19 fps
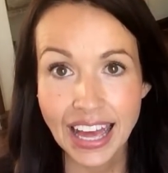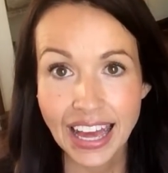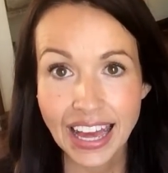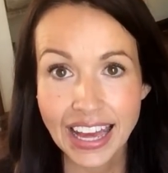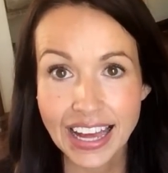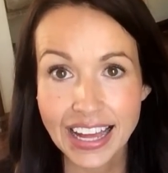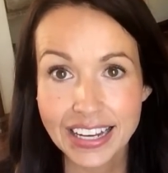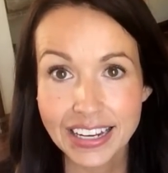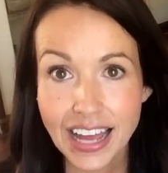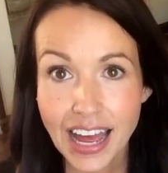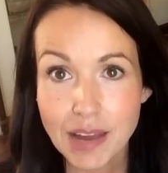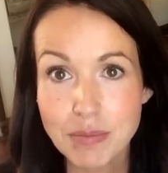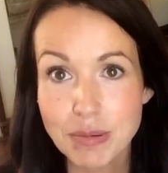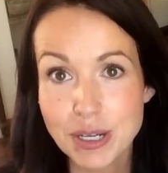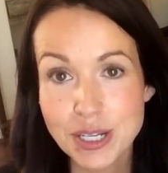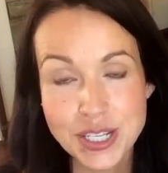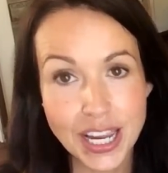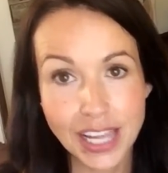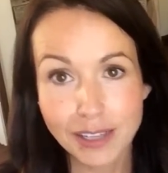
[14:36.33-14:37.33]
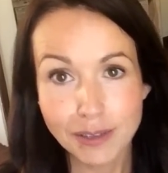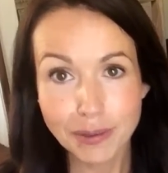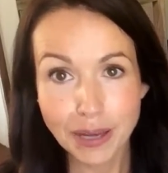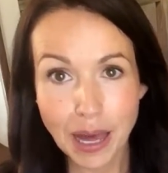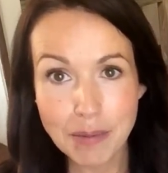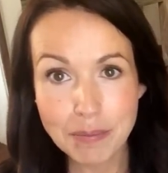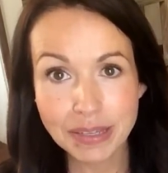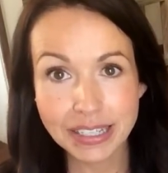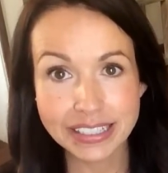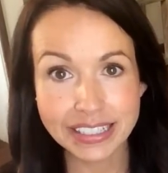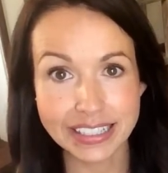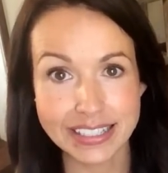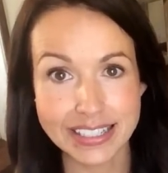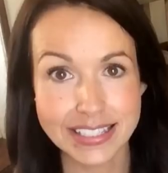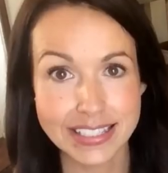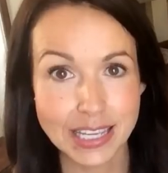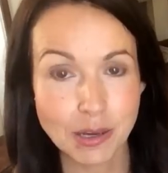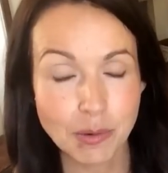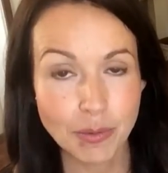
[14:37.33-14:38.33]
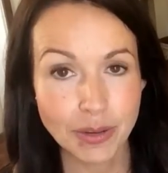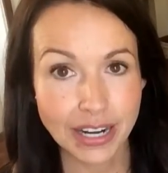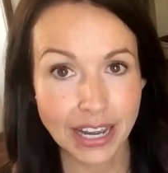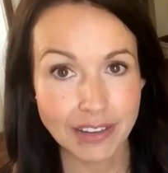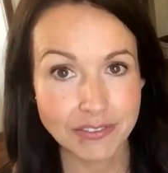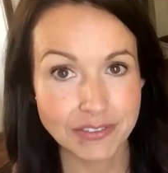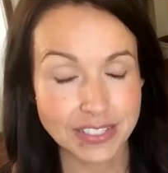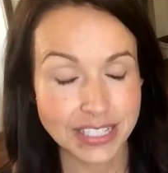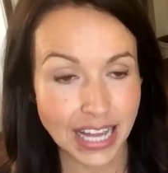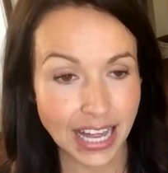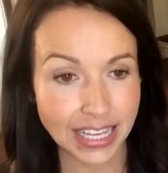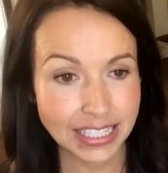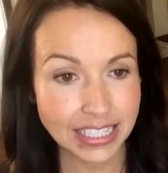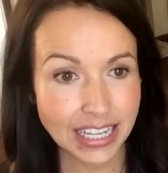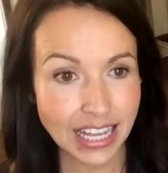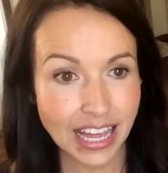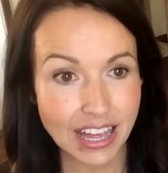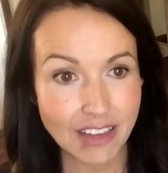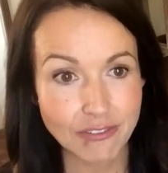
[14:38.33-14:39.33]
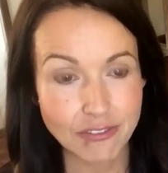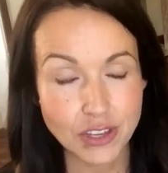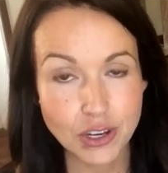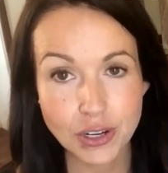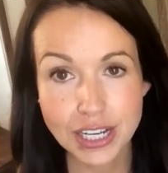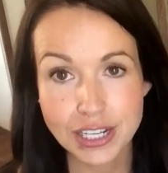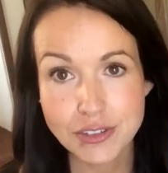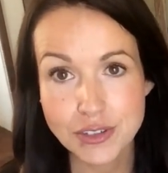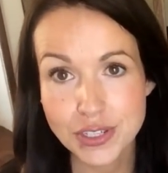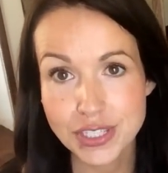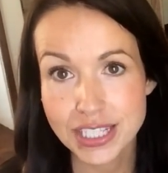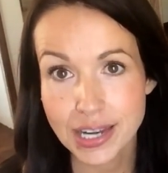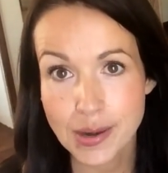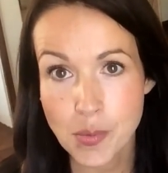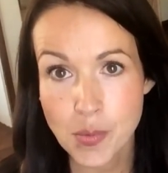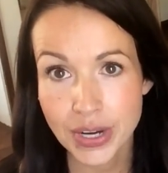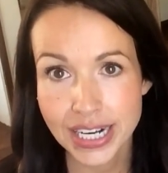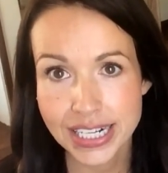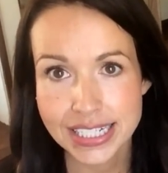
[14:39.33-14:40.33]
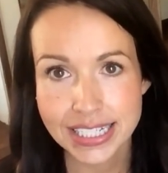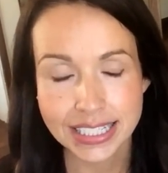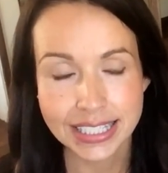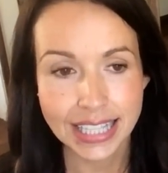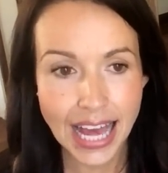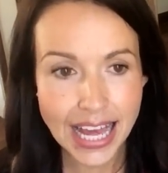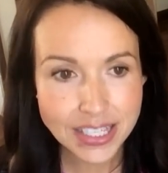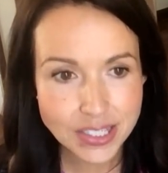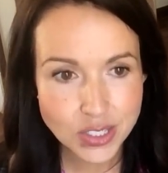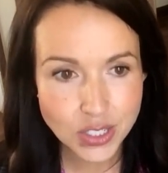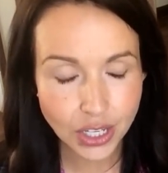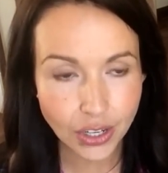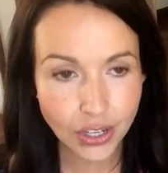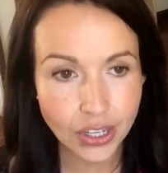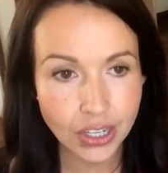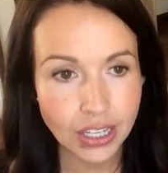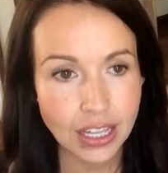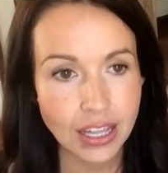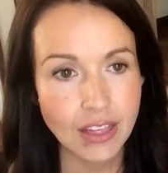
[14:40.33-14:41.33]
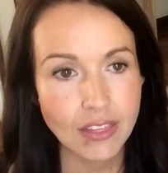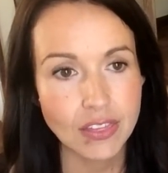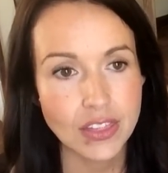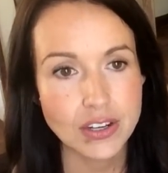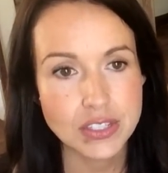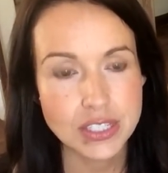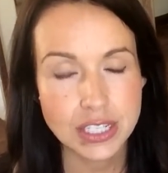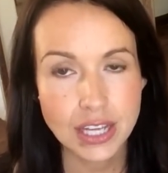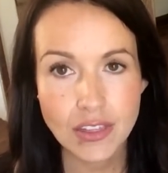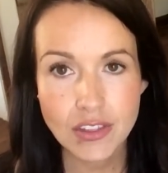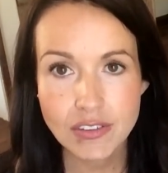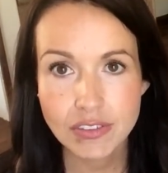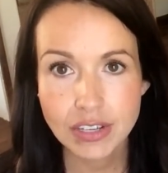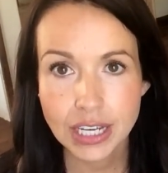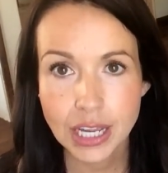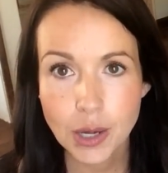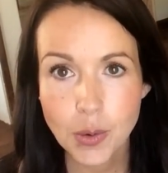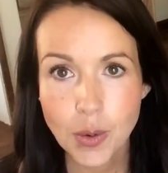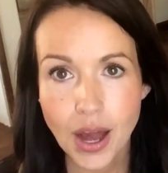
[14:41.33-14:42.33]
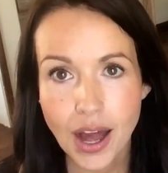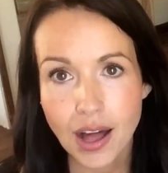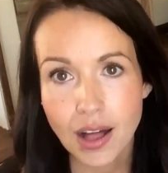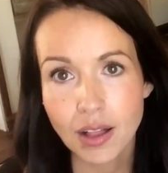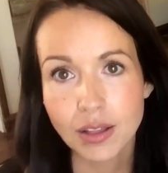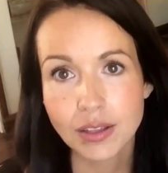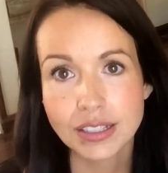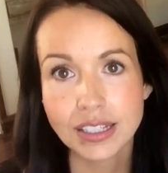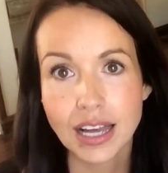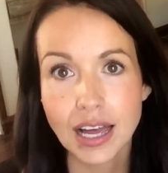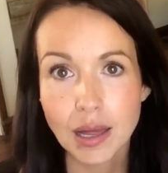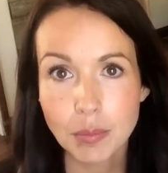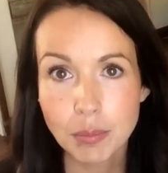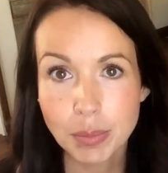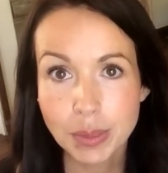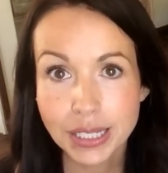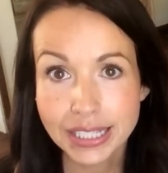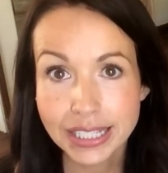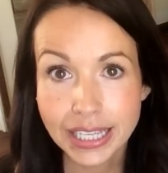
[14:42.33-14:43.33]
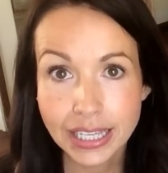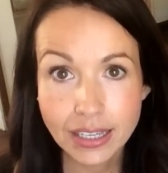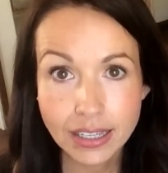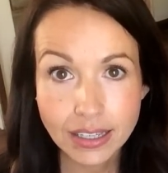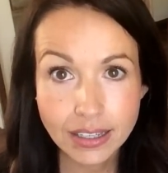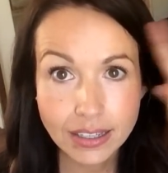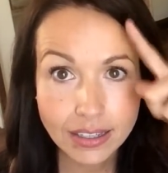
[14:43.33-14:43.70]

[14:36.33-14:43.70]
And I appreciate you coming and seeing what I've done. If you're interested in what I did last year, there's another video. I'll put a link